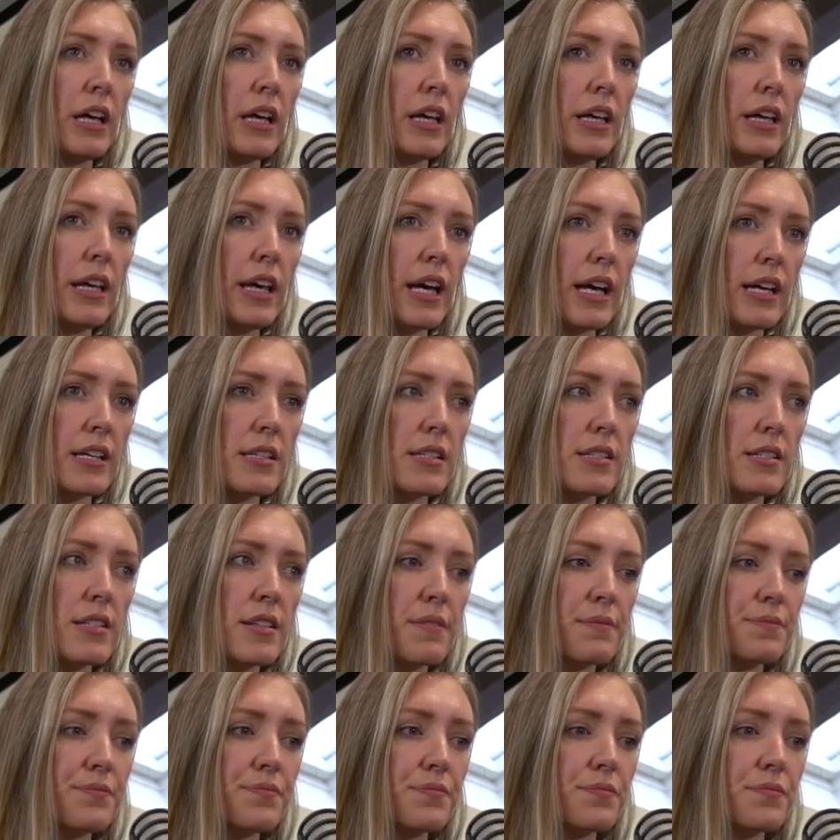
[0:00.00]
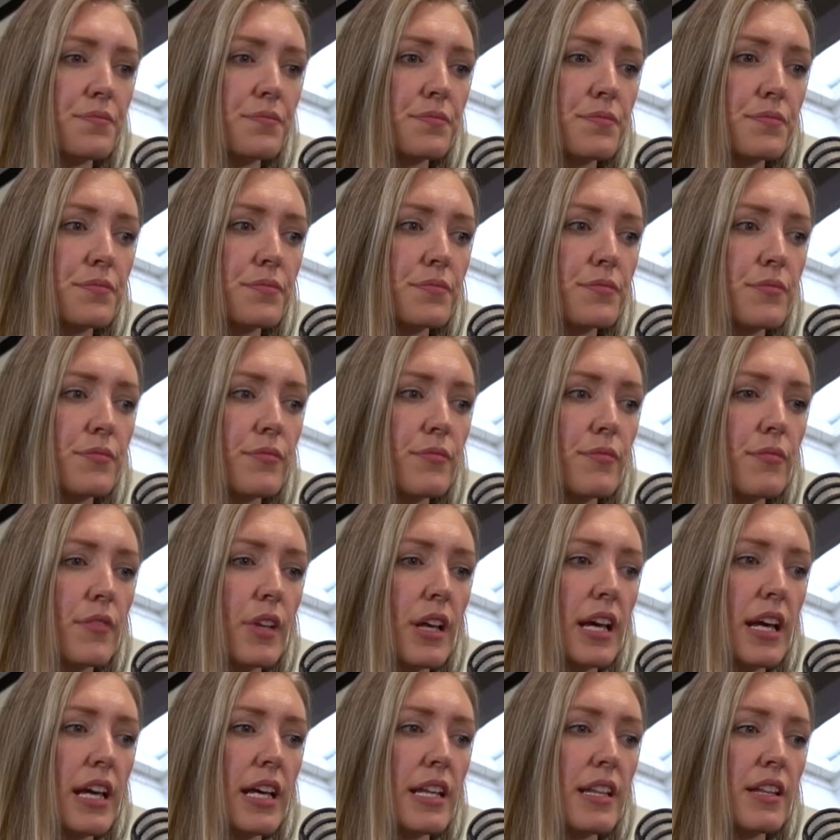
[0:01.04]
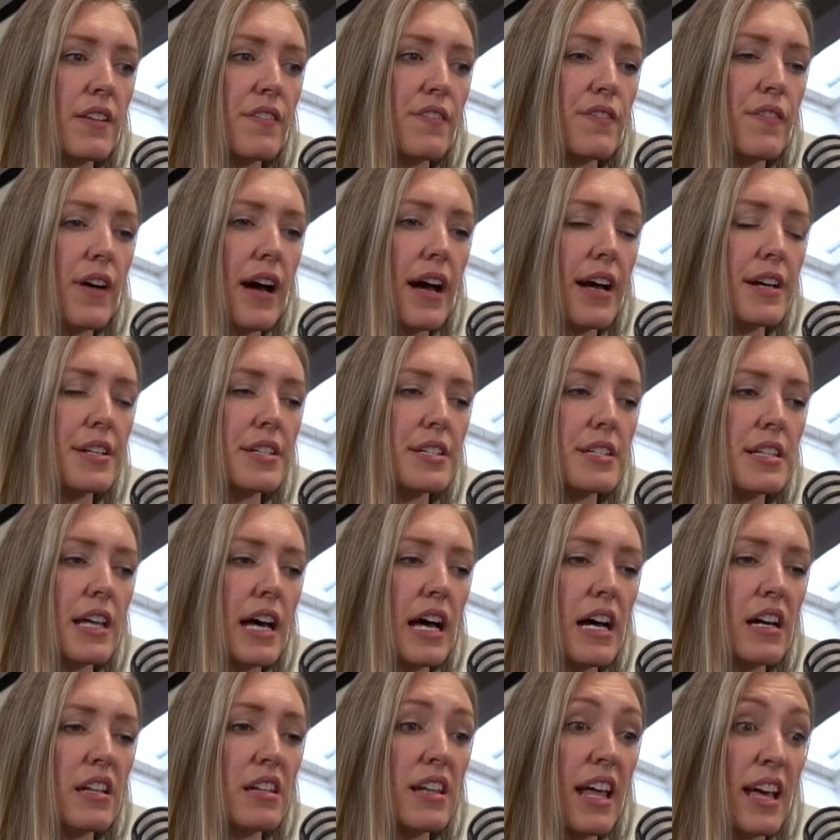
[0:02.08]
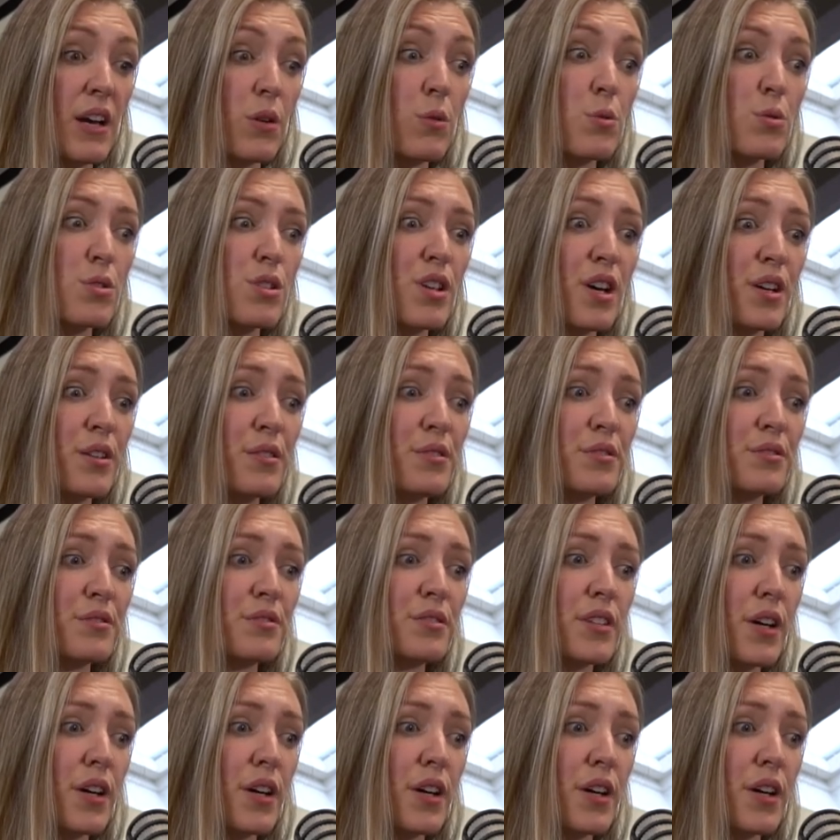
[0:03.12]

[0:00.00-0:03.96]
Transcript: Yes, in the fact that they also